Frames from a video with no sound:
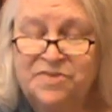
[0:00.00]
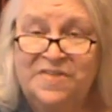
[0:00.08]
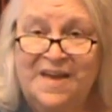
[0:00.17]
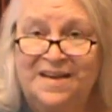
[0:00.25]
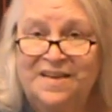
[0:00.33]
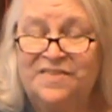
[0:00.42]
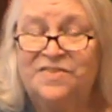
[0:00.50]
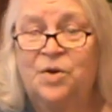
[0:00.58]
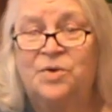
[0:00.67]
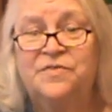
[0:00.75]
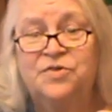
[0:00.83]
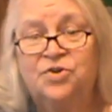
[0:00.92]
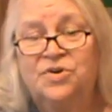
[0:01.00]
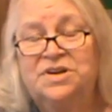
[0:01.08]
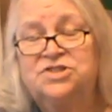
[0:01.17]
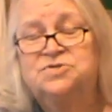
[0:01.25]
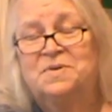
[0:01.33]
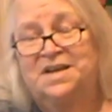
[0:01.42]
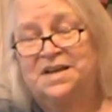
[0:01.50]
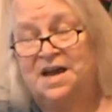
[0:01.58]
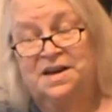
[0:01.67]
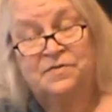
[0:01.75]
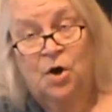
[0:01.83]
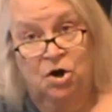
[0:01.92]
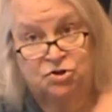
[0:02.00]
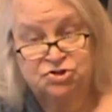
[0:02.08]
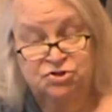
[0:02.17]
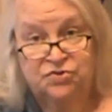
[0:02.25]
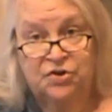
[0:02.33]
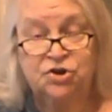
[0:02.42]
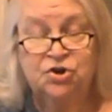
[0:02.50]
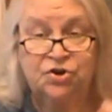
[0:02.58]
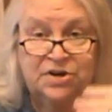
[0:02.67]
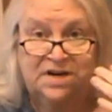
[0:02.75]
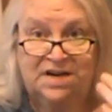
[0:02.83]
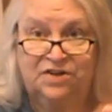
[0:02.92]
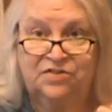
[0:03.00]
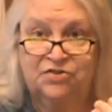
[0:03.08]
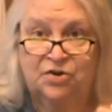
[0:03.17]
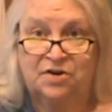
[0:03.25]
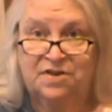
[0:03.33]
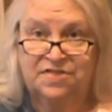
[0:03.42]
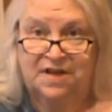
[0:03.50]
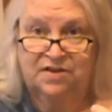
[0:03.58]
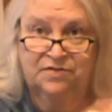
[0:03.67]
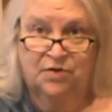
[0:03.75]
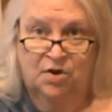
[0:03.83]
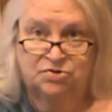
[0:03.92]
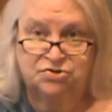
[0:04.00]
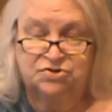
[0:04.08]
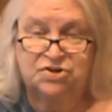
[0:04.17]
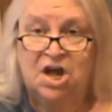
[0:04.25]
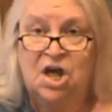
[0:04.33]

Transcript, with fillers: so that is, so if you're going to do any kind of altars, you're going to need certain things for altars.